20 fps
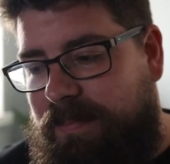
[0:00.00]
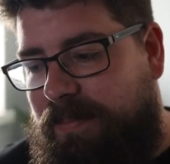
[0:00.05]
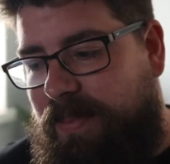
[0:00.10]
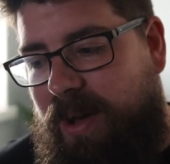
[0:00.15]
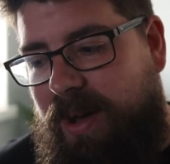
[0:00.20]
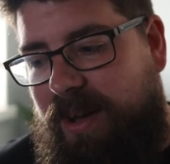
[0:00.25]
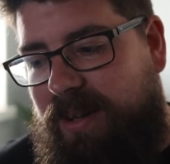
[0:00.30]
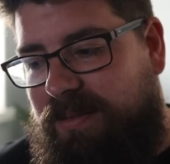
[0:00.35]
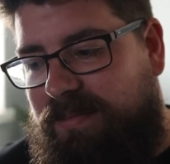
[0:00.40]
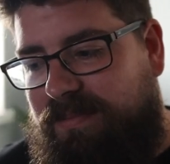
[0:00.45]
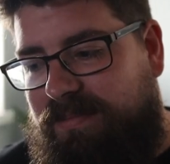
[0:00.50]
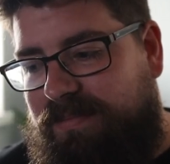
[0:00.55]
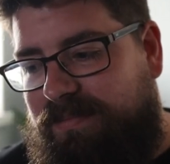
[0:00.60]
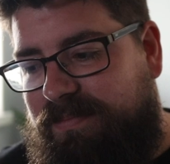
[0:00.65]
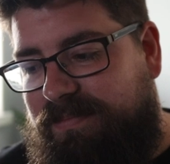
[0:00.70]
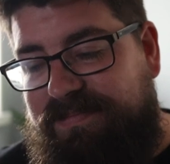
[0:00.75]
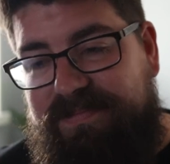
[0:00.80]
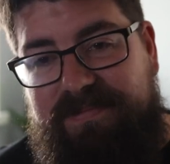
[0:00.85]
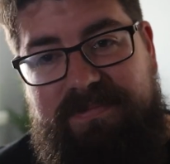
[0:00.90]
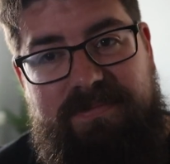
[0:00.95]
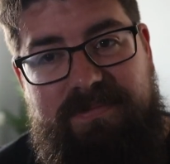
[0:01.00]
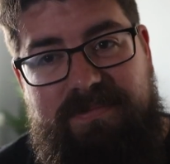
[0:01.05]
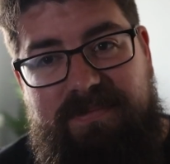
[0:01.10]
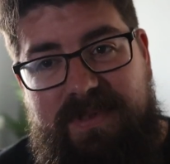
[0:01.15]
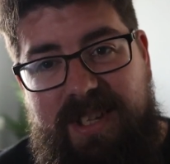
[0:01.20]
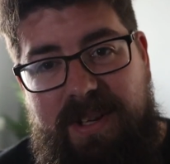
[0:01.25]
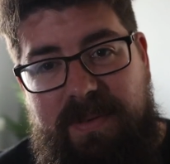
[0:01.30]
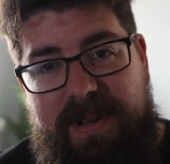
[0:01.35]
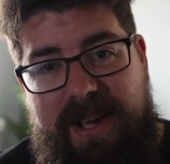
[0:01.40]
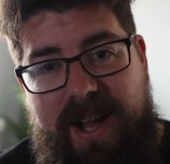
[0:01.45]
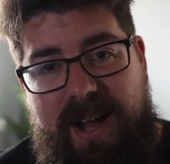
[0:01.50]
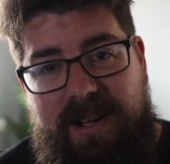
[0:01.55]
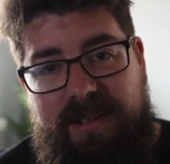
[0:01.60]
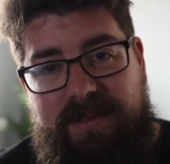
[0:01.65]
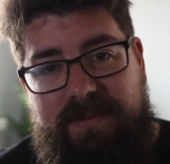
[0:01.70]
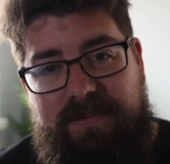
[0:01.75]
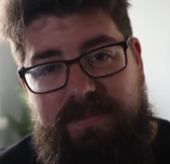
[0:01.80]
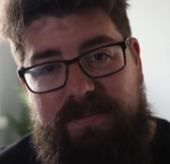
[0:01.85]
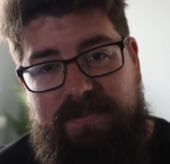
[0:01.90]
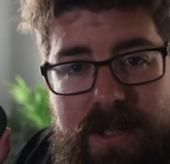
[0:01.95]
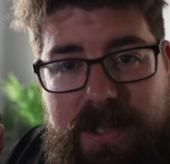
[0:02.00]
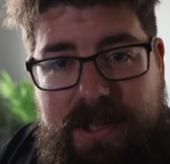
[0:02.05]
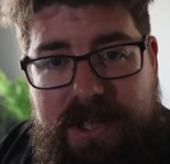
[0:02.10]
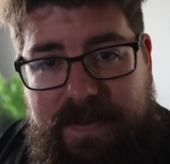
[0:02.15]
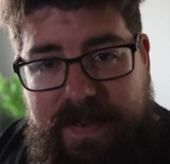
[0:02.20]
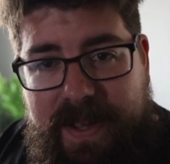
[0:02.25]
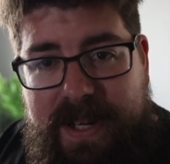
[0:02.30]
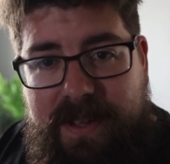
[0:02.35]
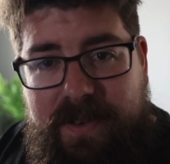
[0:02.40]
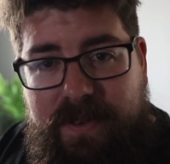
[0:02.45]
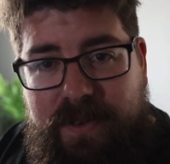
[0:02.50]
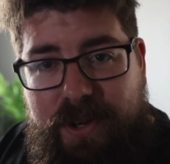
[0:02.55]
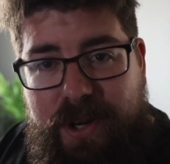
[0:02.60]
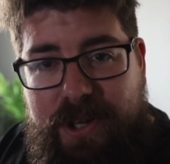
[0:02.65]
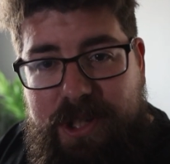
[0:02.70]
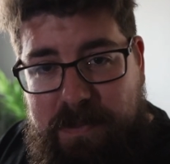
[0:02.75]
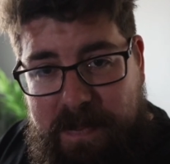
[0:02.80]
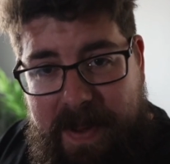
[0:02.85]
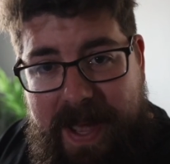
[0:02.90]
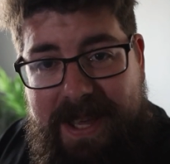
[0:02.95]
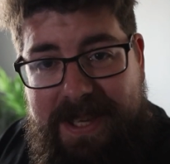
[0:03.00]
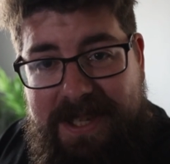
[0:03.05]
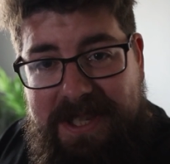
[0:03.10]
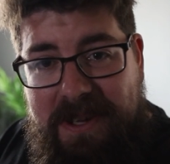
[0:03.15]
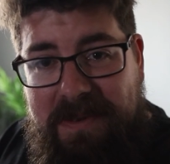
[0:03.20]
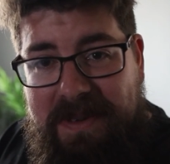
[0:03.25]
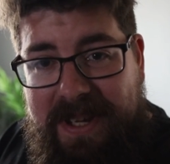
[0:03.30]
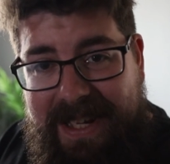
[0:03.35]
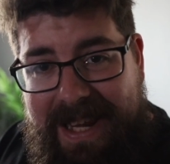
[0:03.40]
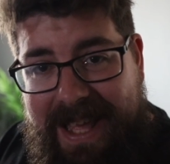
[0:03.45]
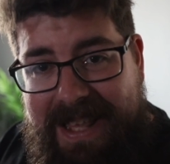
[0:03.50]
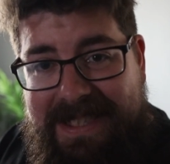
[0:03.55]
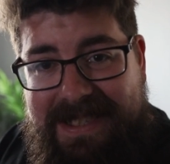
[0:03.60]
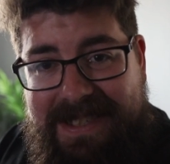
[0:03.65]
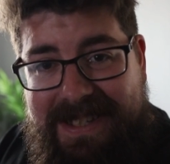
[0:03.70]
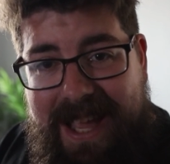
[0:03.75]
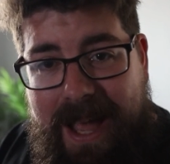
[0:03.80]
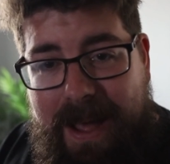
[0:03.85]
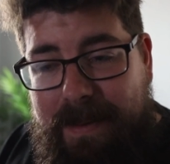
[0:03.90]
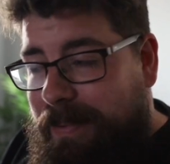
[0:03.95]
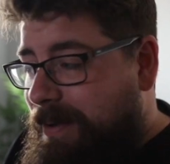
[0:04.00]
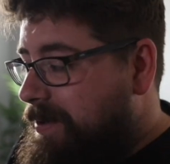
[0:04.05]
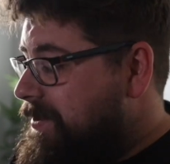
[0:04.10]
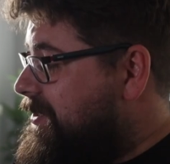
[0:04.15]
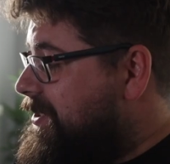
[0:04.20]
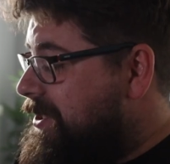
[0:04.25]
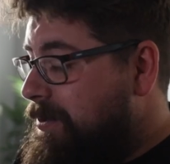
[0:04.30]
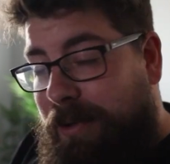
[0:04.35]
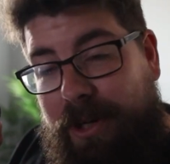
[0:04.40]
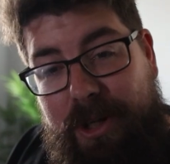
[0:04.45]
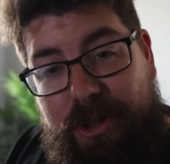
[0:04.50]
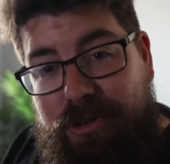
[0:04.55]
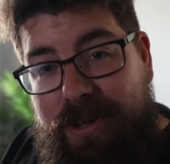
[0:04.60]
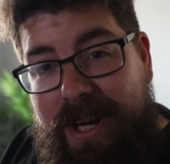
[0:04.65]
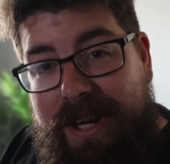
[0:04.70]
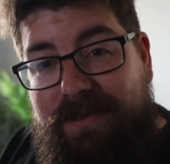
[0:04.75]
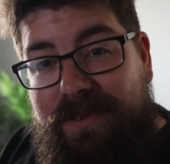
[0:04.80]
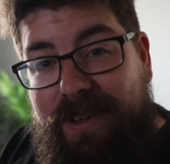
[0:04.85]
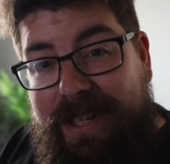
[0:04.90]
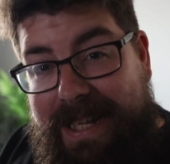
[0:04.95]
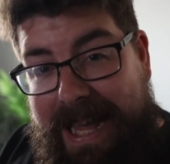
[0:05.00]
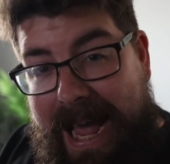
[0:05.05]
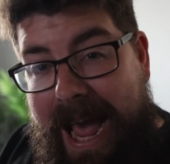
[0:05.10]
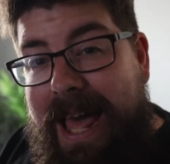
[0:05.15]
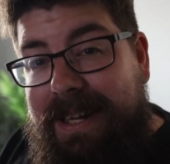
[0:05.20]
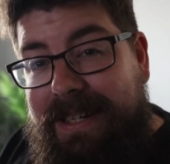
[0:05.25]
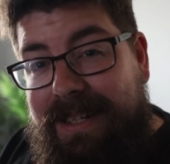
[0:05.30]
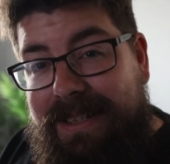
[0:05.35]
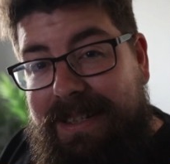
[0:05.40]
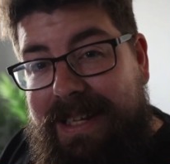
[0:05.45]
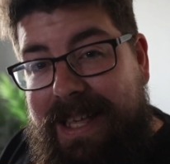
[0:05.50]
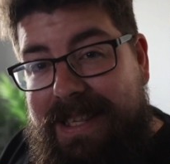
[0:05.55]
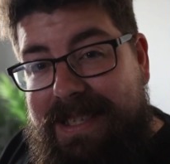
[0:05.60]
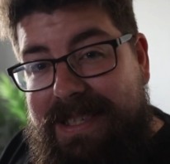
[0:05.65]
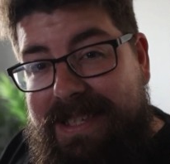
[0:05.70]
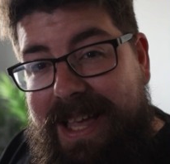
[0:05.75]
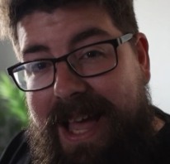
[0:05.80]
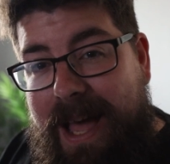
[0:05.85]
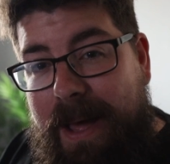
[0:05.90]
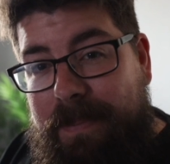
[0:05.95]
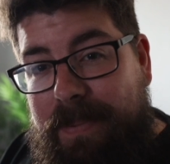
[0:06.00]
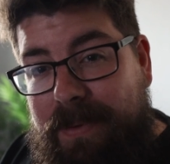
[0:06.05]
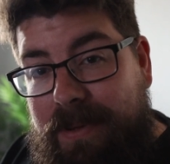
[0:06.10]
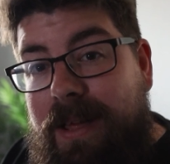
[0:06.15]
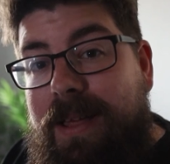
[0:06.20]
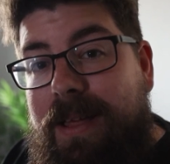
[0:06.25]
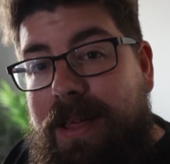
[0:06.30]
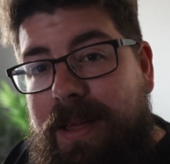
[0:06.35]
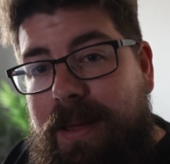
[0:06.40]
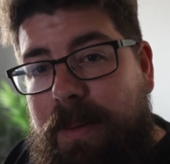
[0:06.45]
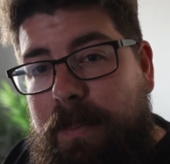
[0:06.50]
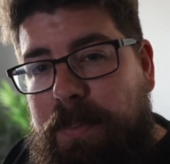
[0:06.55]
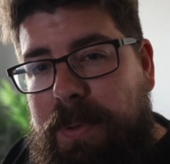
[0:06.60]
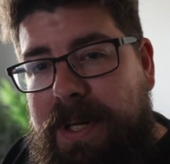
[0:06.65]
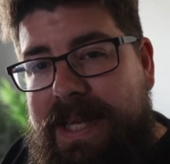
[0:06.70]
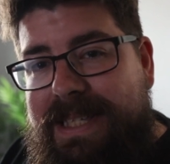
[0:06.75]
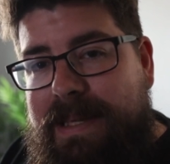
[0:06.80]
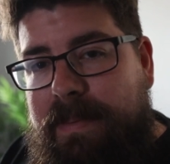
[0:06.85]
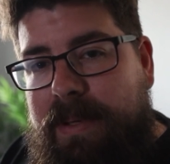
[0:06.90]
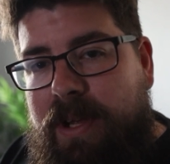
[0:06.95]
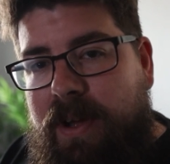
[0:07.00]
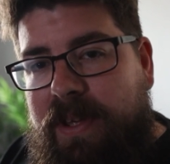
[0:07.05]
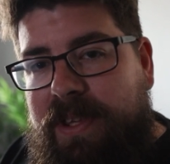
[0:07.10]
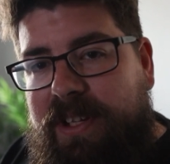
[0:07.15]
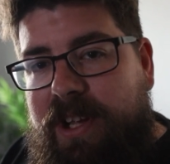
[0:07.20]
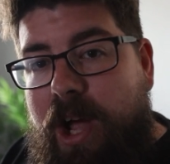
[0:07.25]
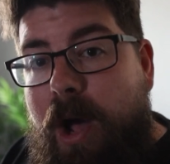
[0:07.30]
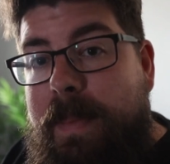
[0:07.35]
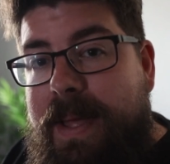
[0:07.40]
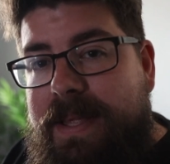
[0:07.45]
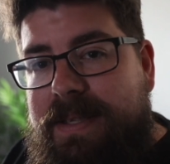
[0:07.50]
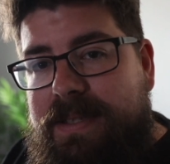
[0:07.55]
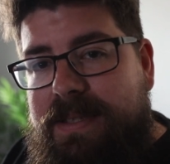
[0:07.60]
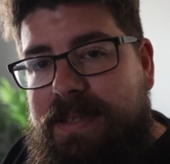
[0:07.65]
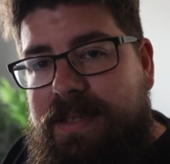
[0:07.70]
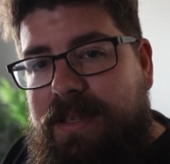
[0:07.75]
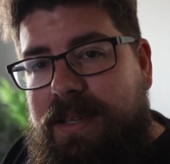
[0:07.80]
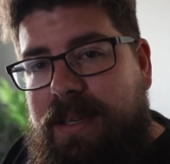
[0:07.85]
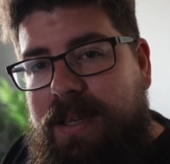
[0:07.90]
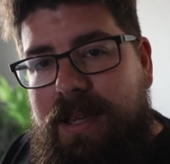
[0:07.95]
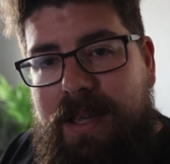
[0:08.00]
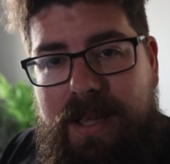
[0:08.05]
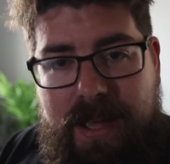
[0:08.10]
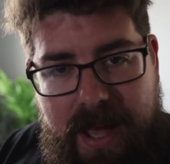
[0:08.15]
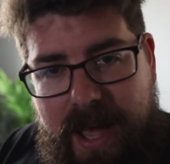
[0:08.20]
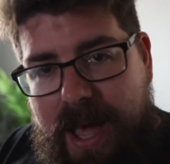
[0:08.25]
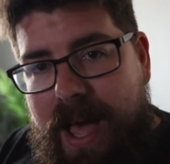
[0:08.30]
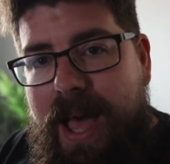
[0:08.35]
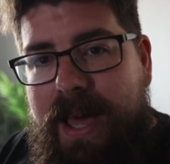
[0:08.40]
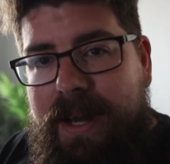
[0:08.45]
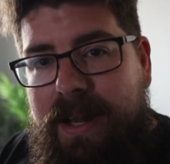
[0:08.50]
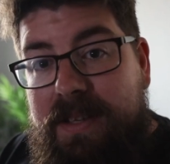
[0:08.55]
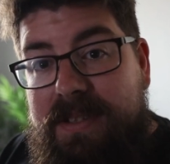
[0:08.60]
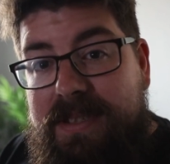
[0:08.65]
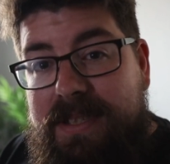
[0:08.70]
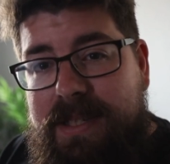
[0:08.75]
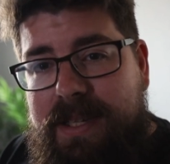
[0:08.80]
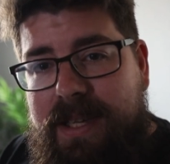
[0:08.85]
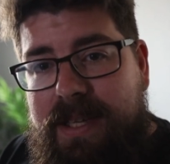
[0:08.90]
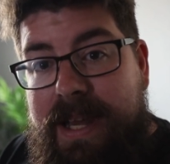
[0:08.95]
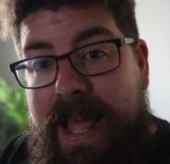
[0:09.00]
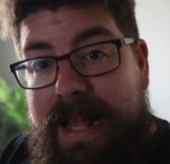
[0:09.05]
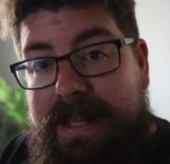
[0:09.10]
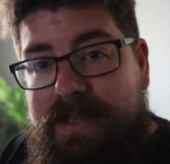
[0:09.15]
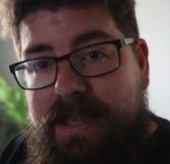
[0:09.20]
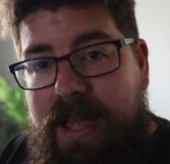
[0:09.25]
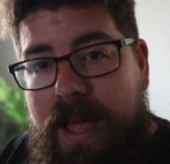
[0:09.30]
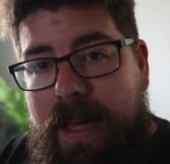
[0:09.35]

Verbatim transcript: but here we are. So if any of you got a spare Sony lens cap, you wanna trade for a Canon lens cap, please let me know in the comments, and I'll see you next